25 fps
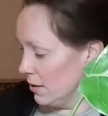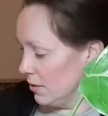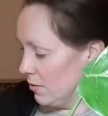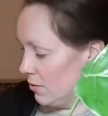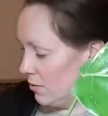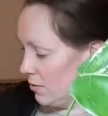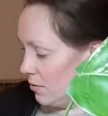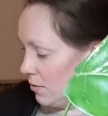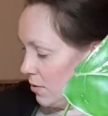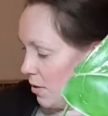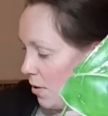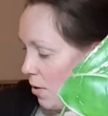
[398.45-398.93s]

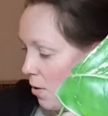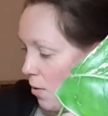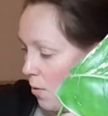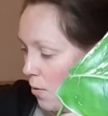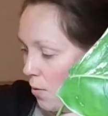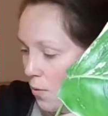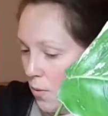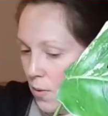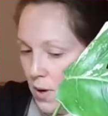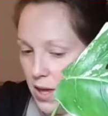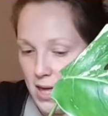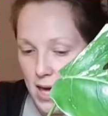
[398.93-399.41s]

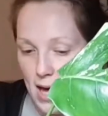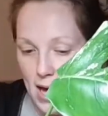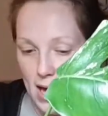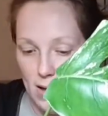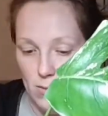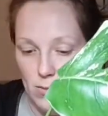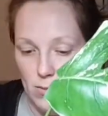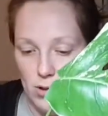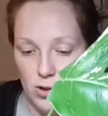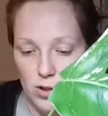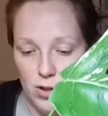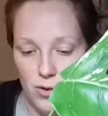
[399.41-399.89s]
So yeah,
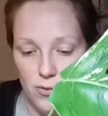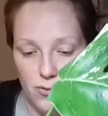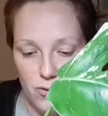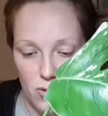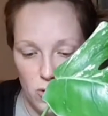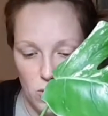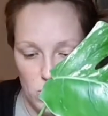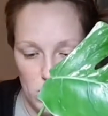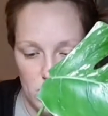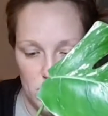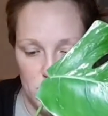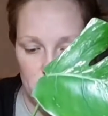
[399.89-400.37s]
I'm looking
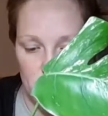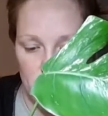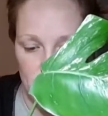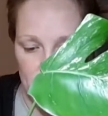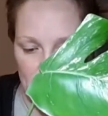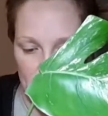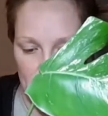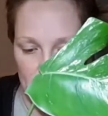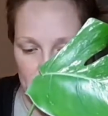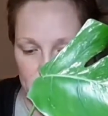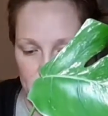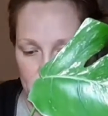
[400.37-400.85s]
forward to
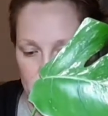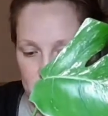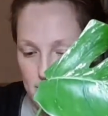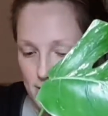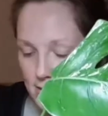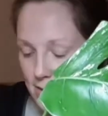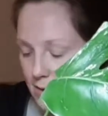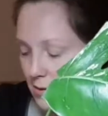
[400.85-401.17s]
that.